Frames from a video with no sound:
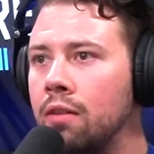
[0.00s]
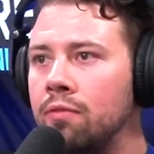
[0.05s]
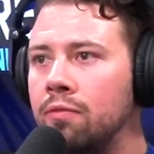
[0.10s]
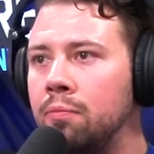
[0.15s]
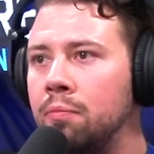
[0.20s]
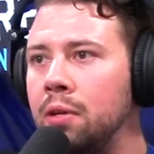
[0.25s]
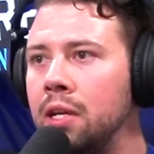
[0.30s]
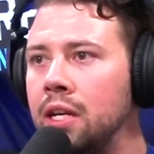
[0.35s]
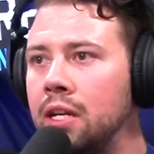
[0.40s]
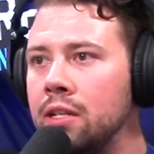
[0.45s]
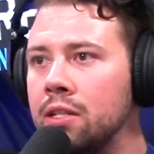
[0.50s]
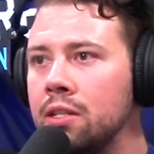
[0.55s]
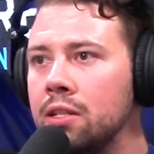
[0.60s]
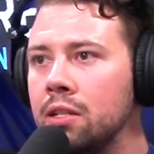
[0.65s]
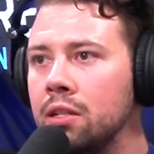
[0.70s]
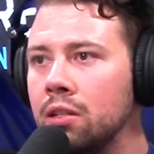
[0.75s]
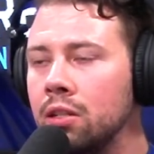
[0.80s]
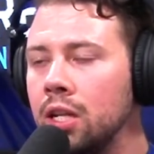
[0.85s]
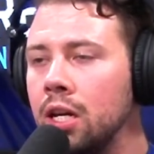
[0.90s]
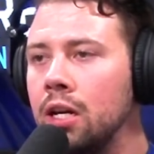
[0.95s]
peace
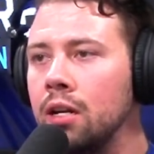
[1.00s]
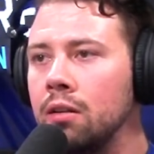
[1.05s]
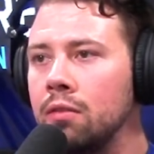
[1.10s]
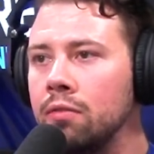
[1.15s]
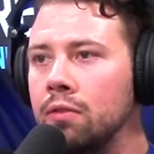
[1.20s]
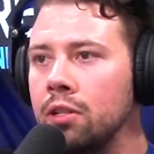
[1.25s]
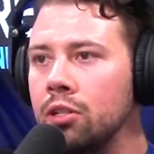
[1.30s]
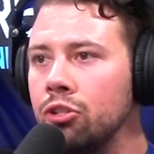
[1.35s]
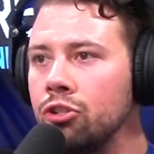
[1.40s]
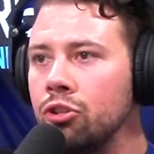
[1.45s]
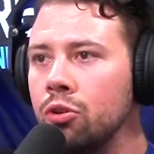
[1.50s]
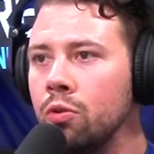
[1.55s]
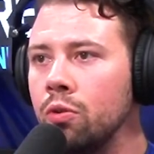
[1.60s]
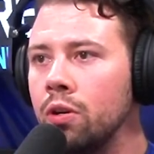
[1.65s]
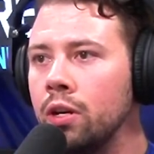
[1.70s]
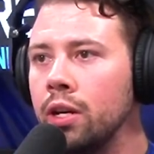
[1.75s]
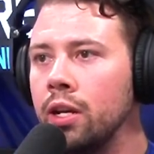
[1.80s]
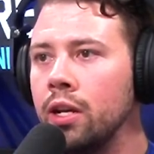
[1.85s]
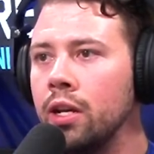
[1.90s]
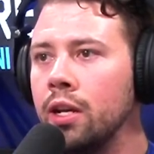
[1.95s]
and love and joy